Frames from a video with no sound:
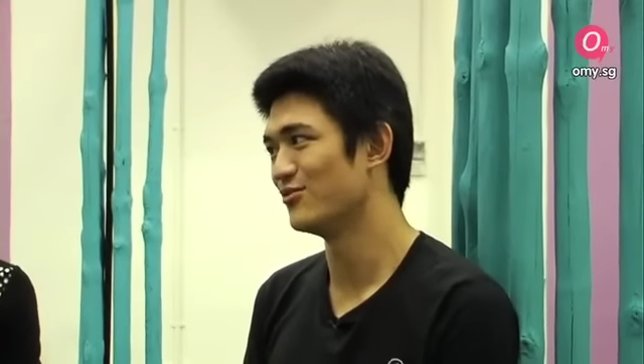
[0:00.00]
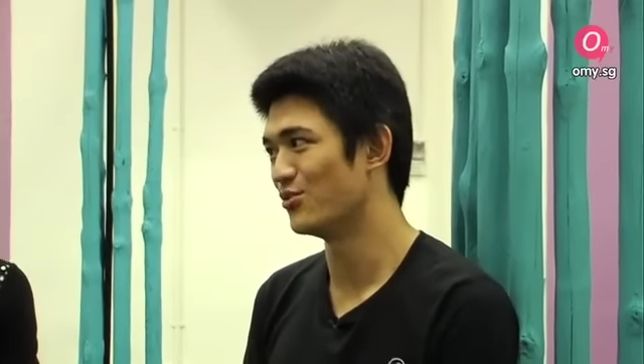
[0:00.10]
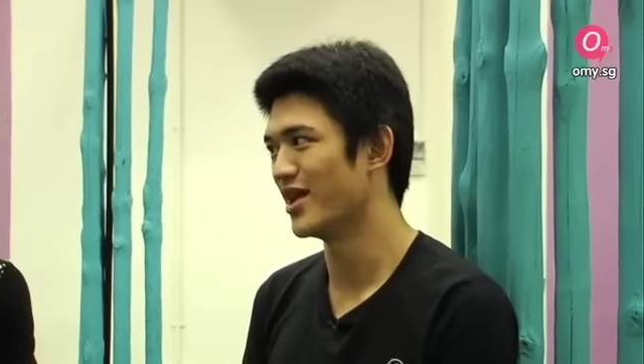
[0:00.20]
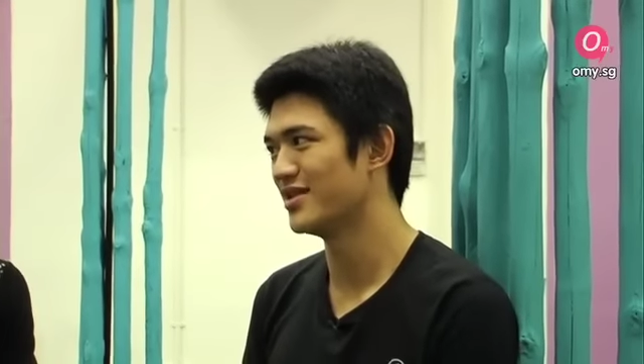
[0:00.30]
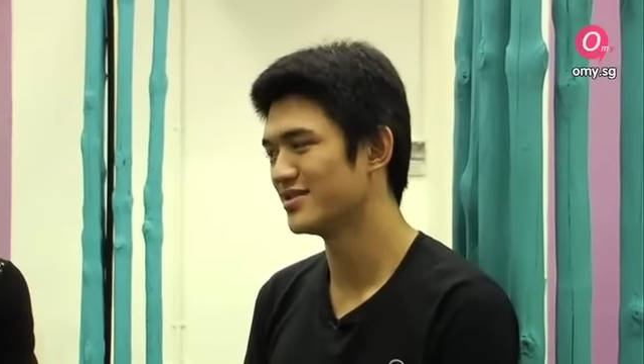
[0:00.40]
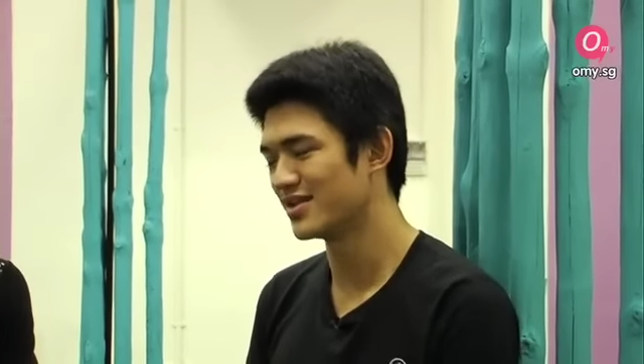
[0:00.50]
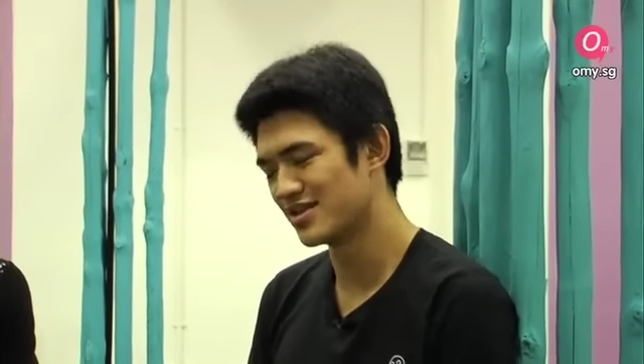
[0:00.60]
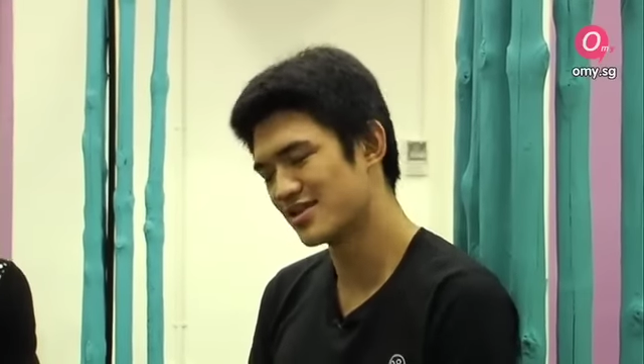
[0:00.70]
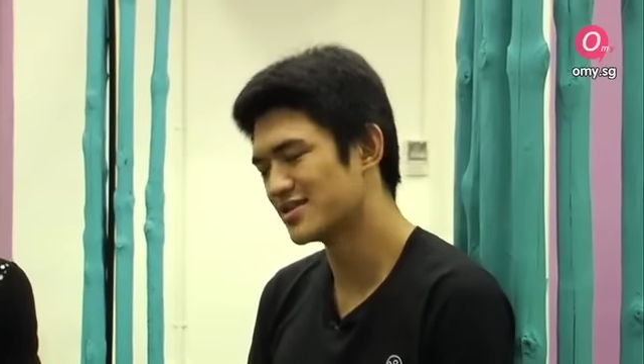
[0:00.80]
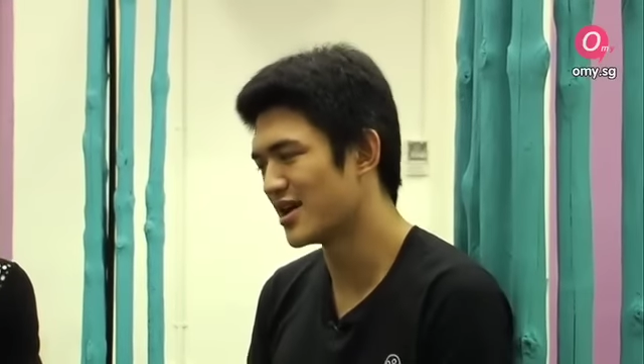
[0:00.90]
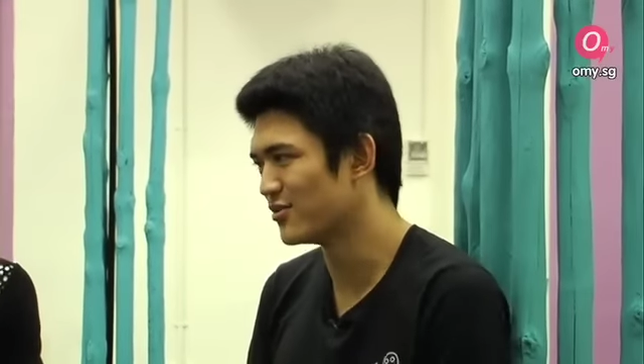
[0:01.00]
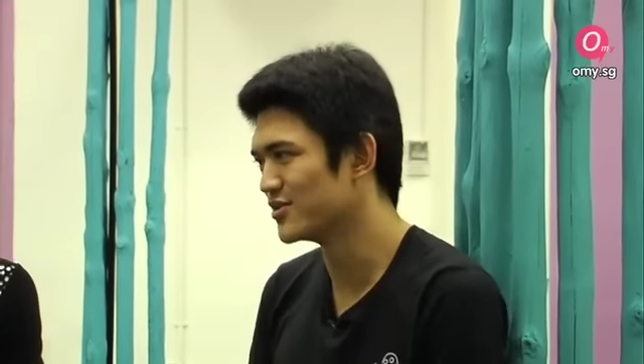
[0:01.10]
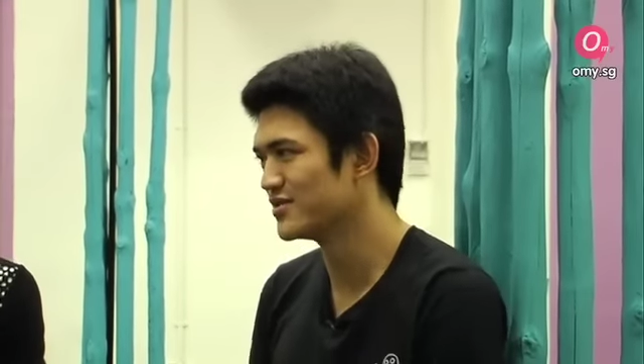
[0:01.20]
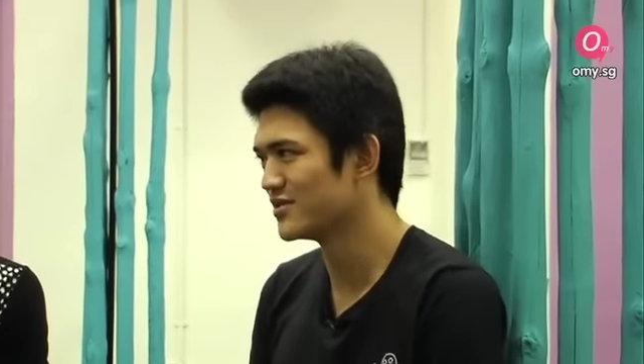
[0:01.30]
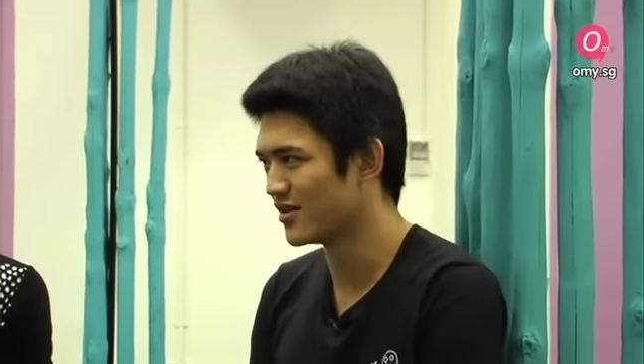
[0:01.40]
weight because uh, I
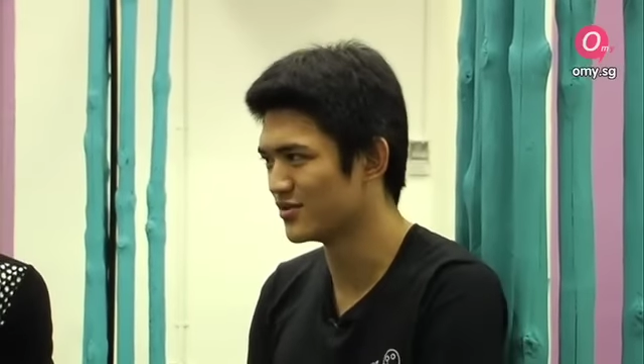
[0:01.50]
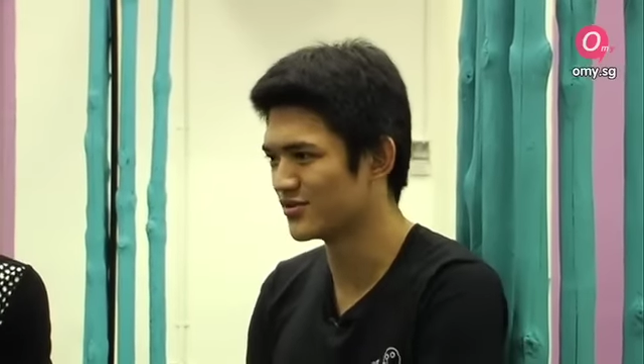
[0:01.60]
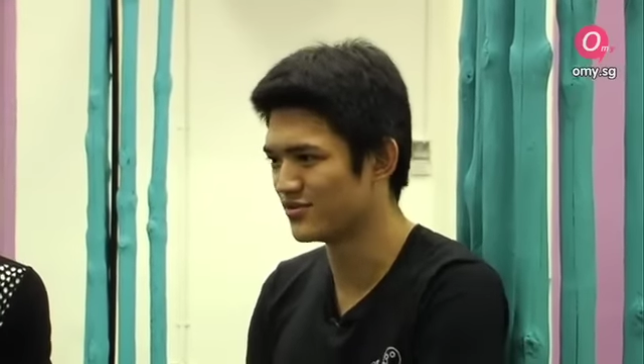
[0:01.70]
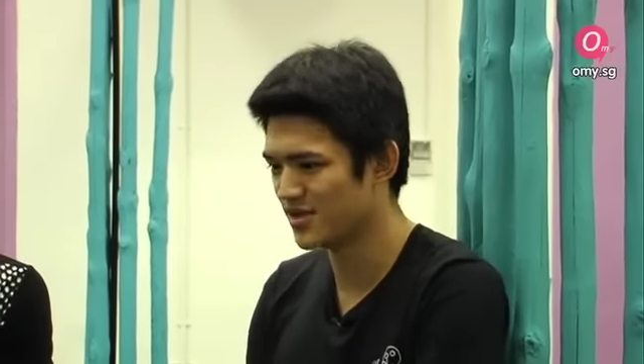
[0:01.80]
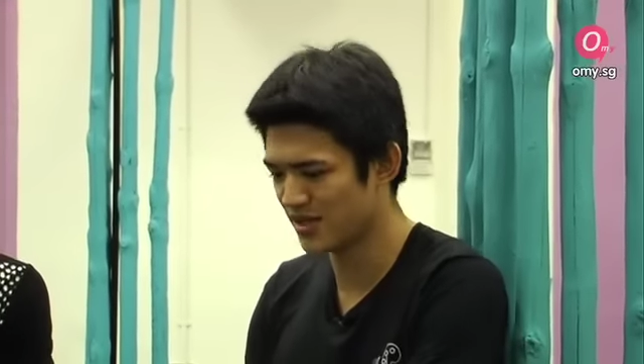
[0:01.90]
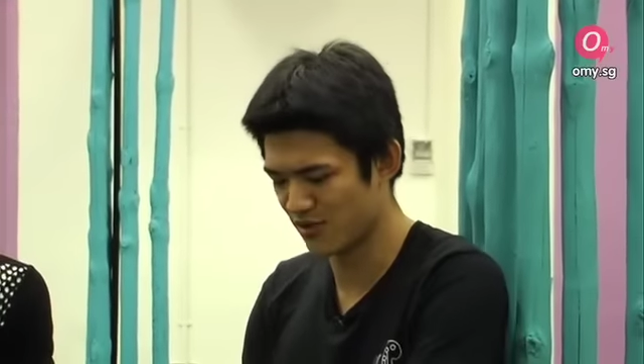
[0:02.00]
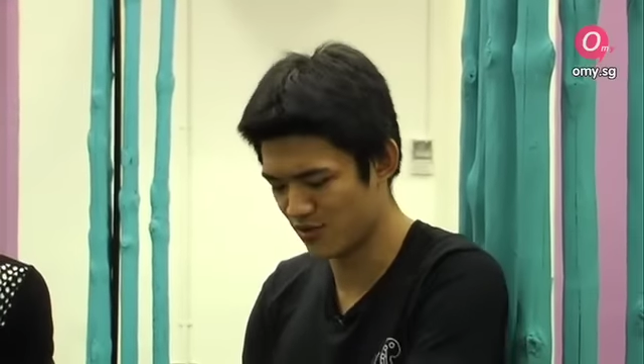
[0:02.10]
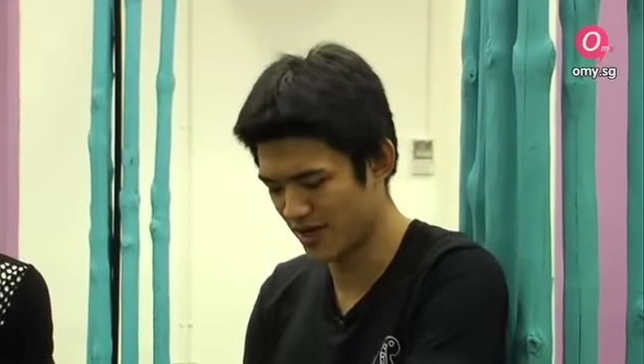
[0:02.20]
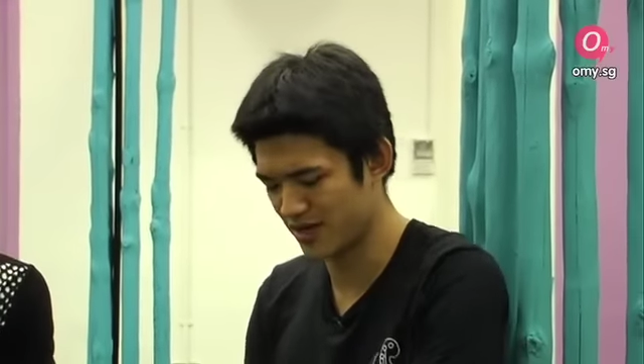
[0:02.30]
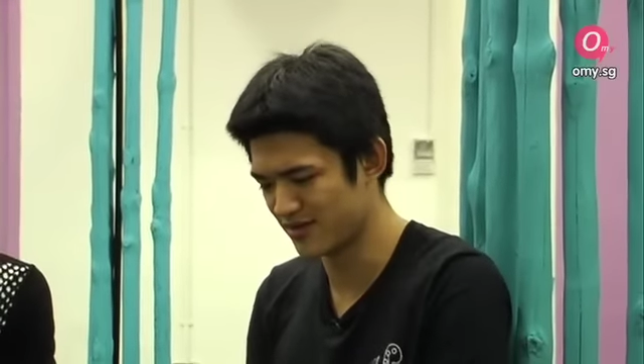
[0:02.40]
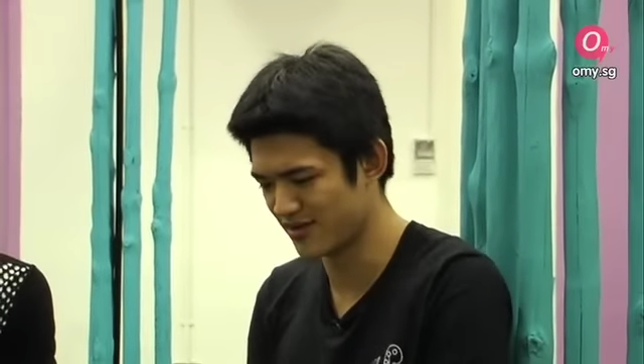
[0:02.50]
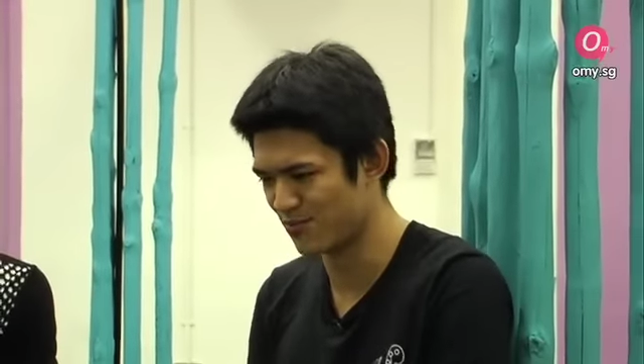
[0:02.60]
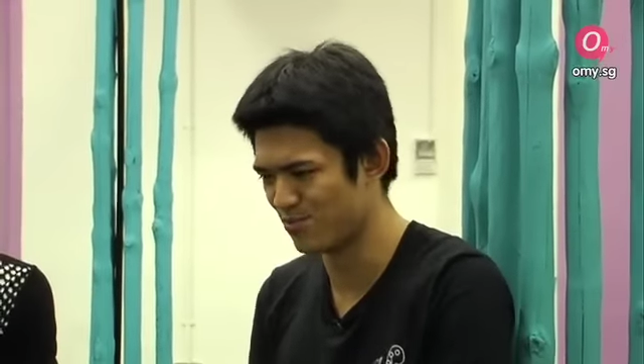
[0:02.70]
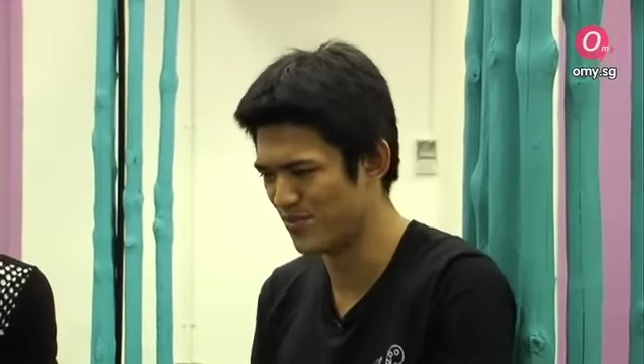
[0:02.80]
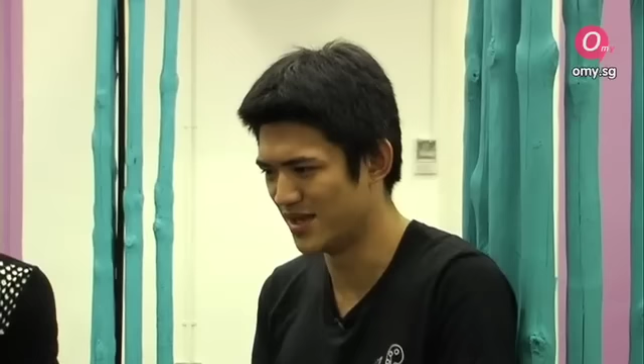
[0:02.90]
was I was already quite a
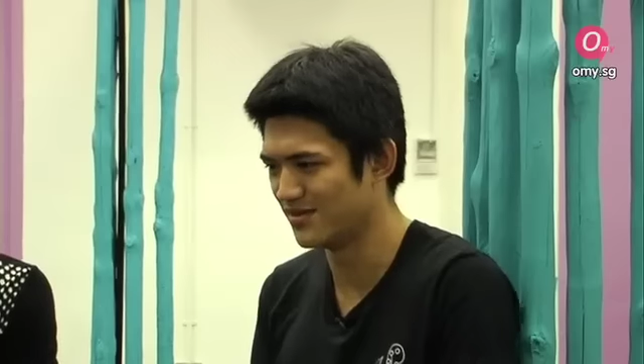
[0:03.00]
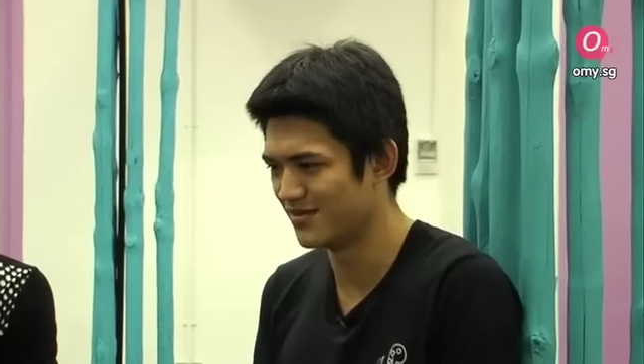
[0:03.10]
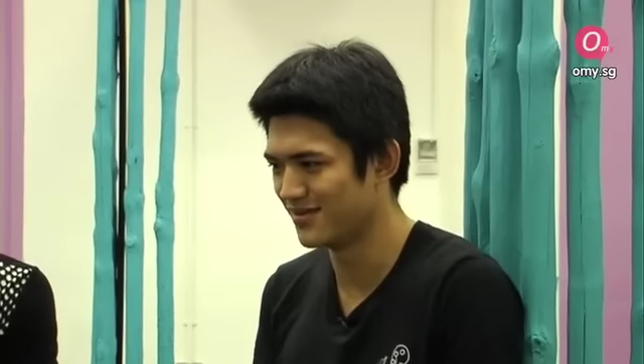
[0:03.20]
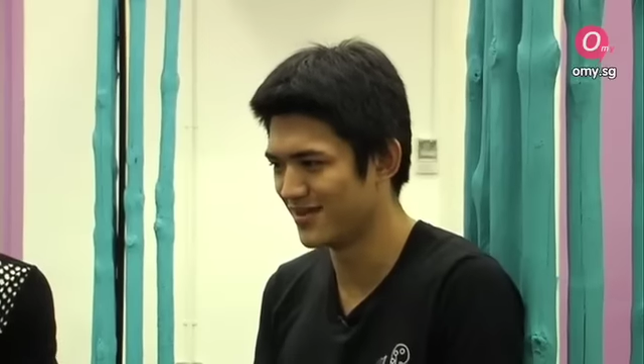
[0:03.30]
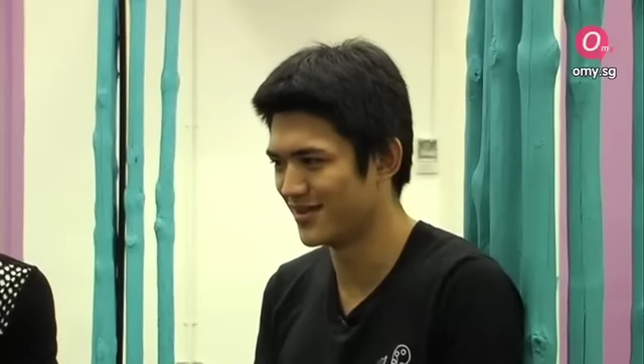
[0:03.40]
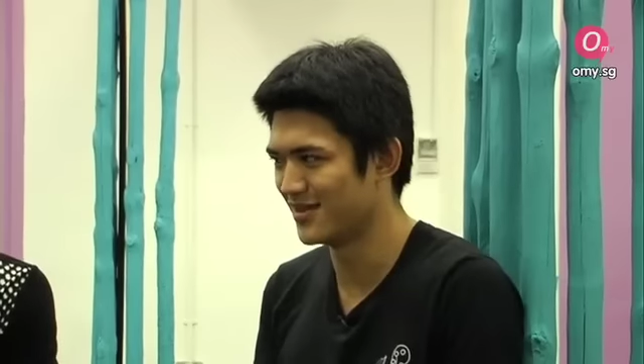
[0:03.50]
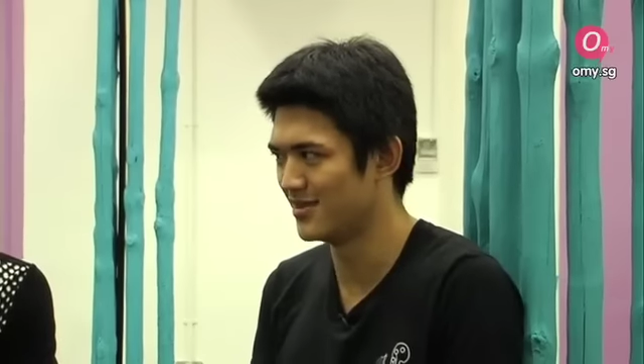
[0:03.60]
bit mm.